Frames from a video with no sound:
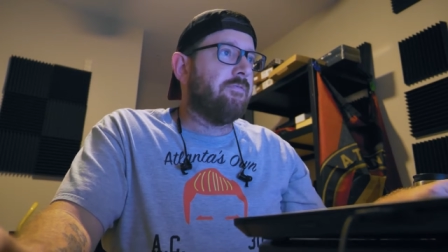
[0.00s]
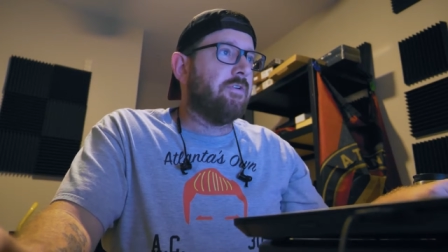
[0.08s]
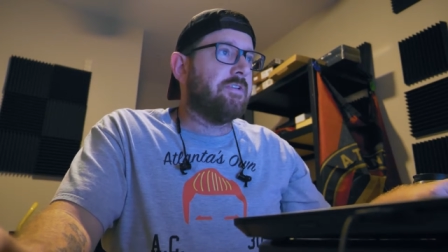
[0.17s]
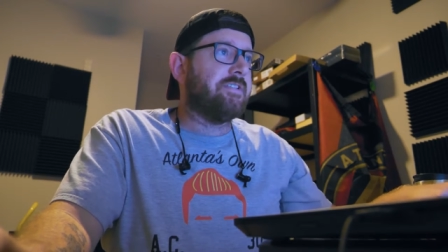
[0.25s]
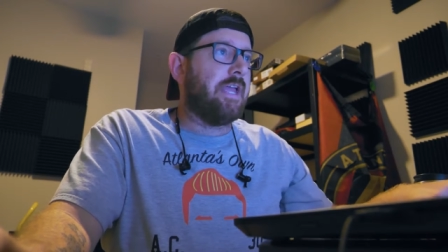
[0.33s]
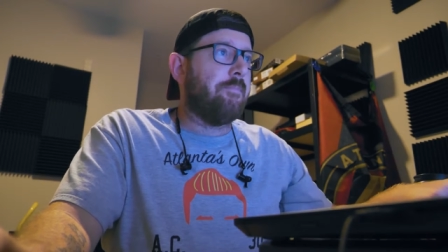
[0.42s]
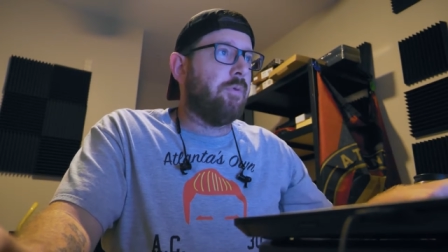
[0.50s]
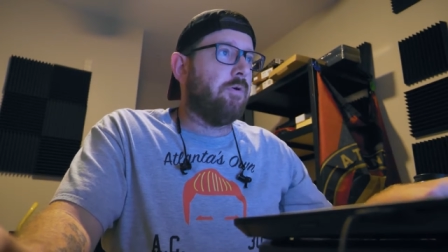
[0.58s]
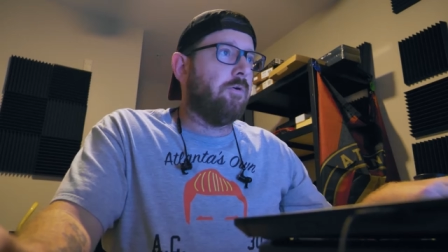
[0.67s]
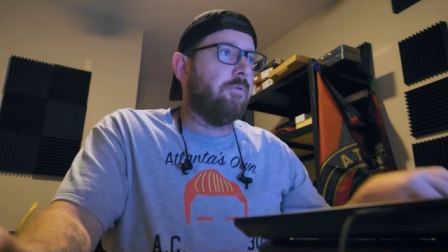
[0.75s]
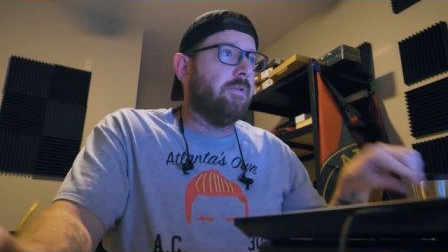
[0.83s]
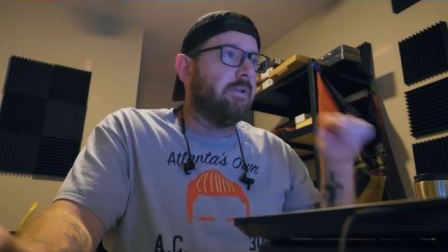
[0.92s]
for
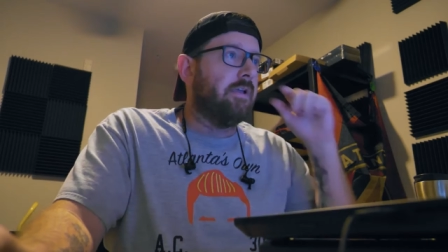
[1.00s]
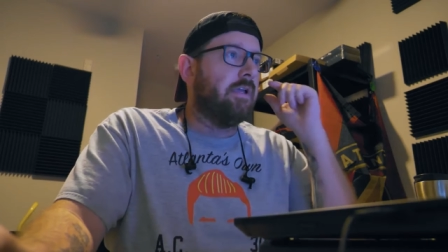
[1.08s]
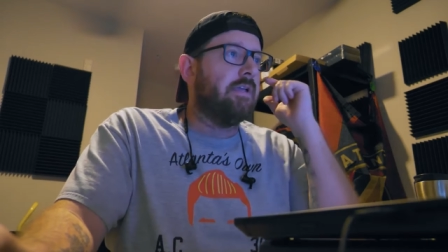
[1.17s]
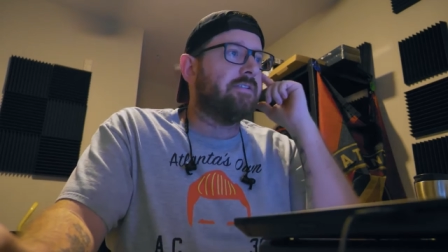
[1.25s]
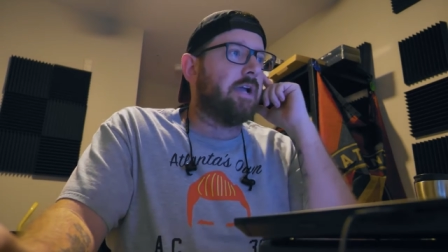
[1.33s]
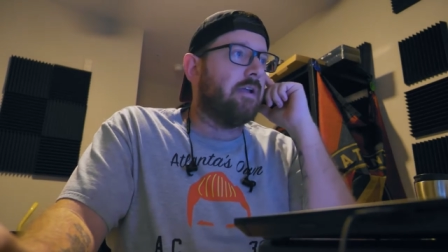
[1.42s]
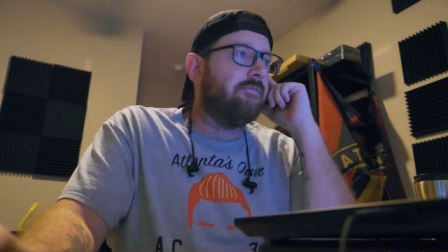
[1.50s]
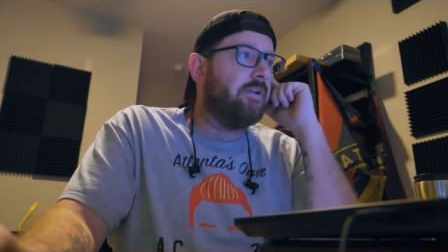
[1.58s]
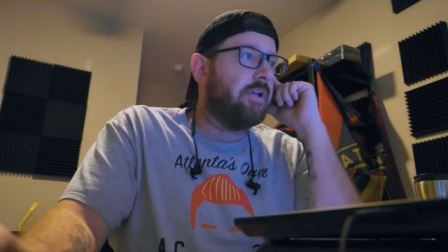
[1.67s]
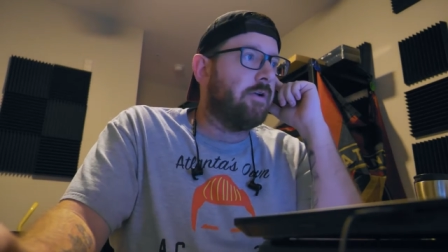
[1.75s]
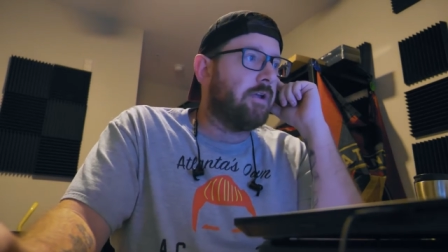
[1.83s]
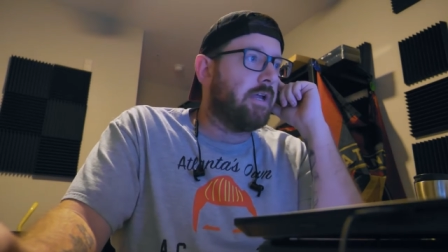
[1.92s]
example, he's got a
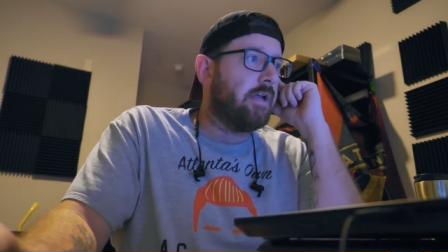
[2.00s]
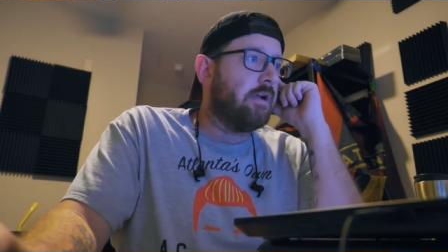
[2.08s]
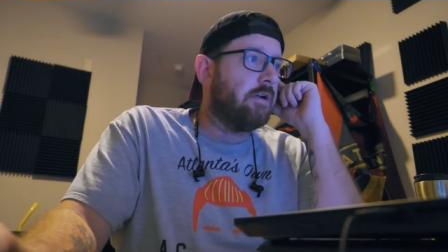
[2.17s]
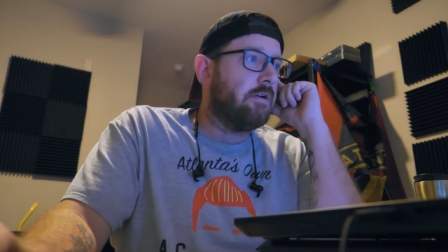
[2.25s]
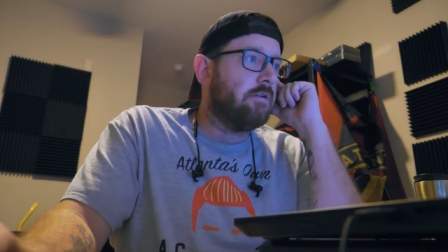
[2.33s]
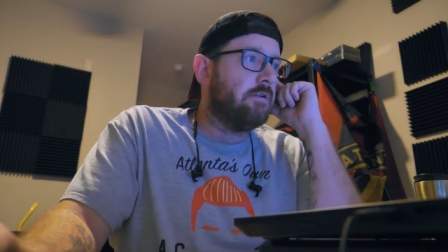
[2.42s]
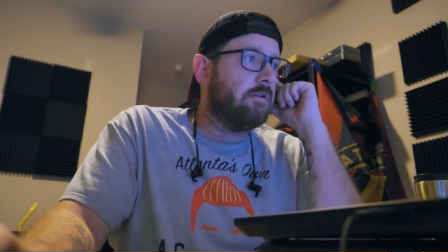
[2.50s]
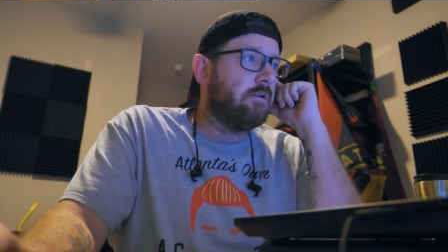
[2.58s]
video here.